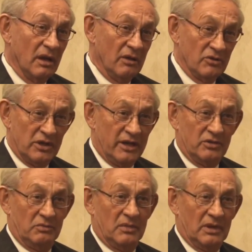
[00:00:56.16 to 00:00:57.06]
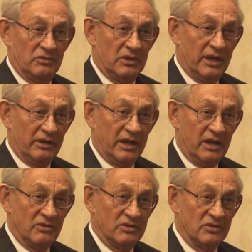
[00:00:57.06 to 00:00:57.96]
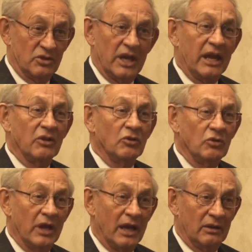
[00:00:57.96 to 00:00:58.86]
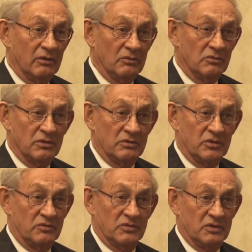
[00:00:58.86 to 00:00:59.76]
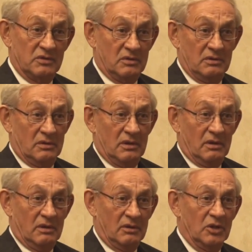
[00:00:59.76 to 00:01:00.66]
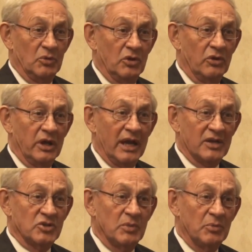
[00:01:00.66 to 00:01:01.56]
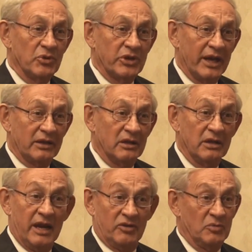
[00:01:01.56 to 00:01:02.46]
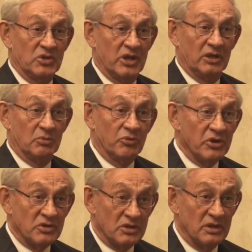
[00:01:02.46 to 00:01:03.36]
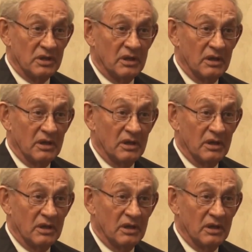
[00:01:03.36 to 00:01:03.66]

And there's a lot of cases you can't do that. The community has to be protected, and they have to be sent to prison.